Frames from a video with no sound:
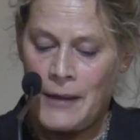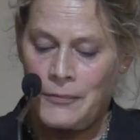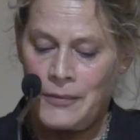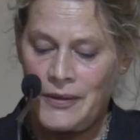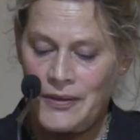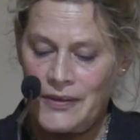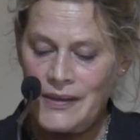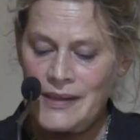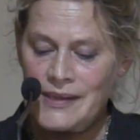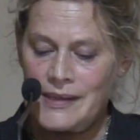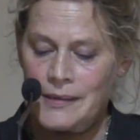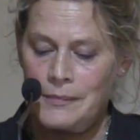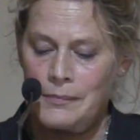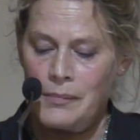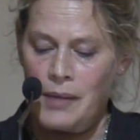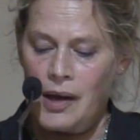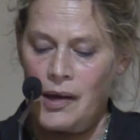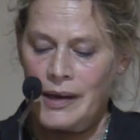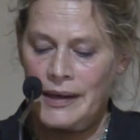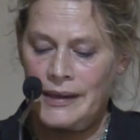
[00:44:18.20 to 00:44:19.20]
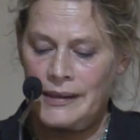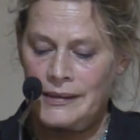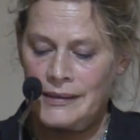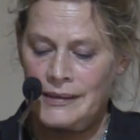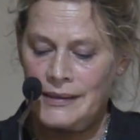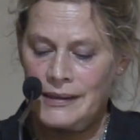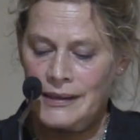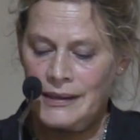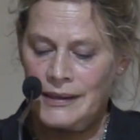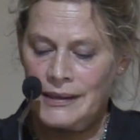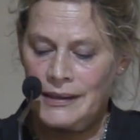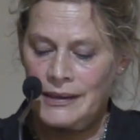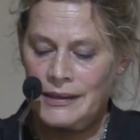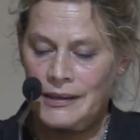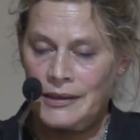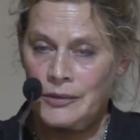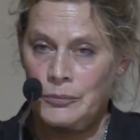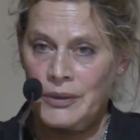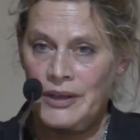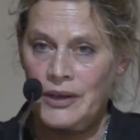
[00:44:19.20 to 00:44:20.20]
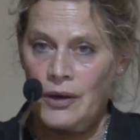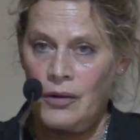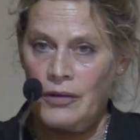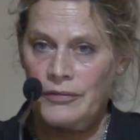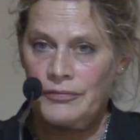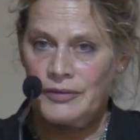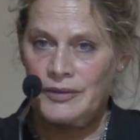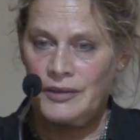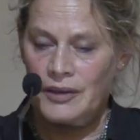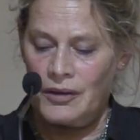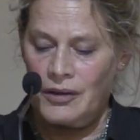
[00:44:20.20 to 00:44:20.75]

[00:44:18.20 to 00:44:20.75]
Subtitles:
With this in mind, and we often